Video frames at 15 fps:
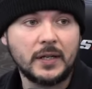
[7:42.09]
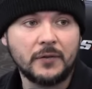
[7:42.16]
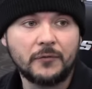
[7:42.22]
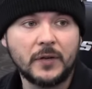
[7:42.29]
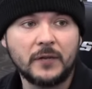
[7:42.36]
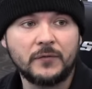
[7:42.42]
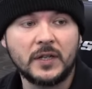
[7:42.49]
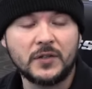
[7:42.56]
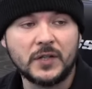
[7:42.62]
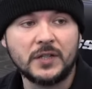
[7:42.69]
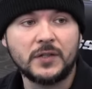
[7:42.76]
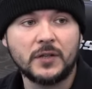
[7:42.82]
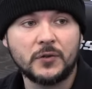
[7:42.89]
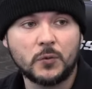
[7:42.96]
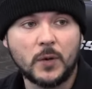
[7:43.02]
If if
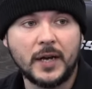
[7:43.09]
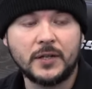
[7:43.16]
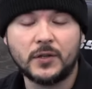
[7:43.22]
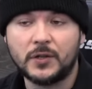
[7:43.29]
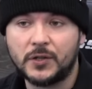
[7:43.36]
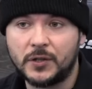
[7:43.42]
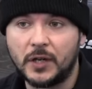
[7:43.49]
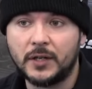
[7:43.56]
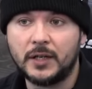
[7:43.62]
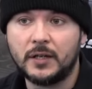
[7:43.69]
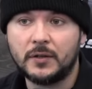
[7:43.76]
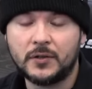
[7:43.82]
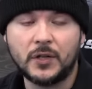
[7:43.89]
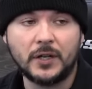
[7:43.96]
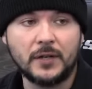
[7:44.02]
desistance rates are study,
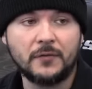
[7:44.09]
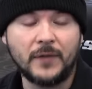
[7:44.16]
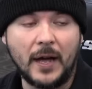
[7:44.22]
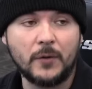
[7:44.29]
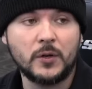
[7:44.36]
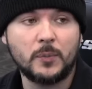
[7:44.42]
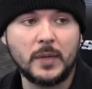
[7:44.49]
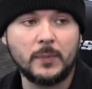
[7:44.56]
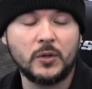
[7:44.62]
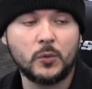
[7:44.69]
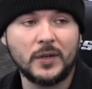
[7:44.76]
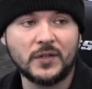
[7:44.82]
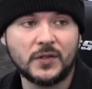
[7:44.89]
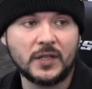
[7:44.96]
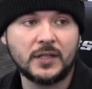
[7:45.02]
right. studied found to be
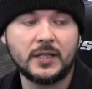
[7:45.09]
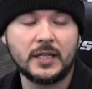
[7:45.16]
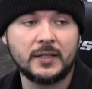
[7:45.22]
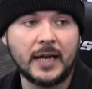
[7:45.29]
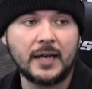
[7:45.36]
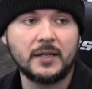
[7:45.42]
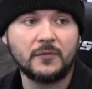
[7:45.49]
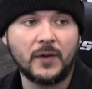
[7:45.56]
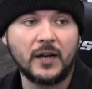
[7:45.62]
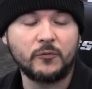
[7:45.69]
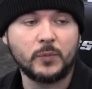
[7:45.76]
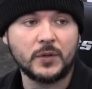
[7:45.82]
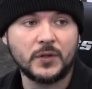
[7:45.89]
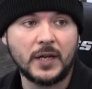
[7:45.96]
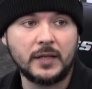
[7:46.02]
between sixty and ninety five
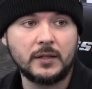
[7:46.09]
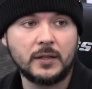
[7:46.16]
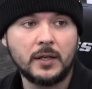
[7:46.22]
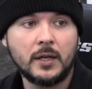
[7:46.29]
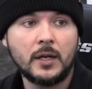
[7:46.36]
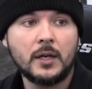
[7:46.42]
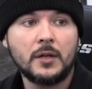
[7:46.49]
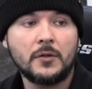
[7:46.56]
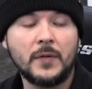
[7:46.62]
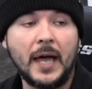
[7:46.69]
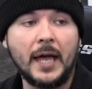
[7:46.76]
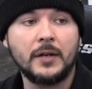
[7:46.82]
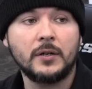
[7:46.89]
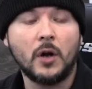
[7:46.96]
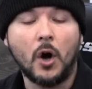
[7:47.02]
percent,
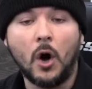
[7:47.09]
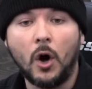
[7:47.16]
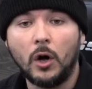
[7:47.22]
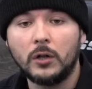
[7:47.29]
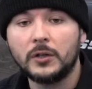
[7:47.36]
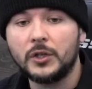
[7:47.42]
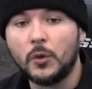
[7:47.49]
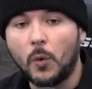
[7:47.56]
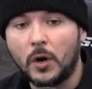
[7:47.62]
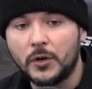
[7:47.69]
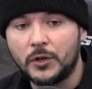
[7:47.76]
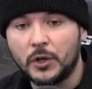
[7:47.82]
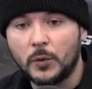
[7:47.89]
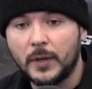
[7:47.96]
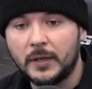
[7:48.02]
then all you are
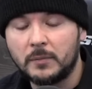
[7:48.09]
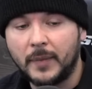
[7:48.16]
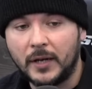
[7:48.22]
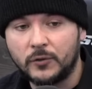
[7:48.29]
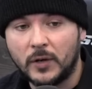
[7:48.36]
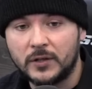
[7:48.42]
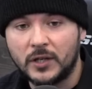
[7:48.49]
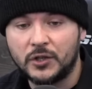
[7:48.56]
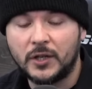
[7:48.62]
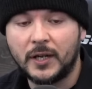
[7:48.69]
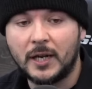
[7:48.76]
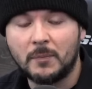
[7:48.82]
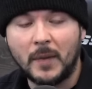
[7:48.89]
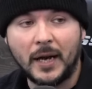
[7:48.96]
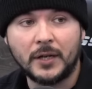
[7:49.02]
doing by transitioning
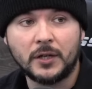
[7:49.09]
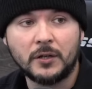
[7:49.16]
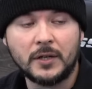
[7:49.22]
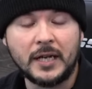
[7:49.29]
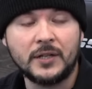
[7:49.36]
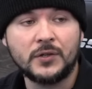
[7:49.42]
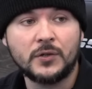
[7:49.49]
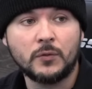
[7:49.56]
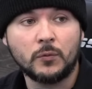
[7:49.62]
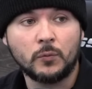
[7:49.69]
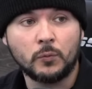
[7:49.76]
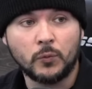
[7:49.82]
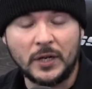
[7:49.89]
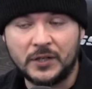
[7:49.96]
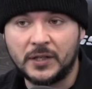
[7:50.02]
a minor is
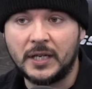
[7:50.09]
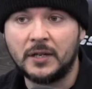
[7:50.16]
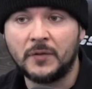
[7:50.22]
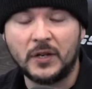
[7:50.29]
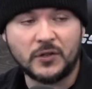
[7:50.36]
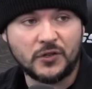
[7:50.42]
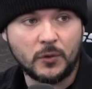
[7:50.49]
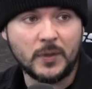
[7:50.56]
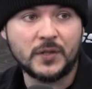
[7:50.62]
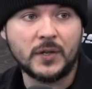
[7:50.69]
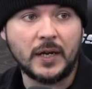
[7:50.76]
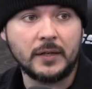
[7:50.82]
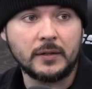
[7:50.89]
right. risking their suicide.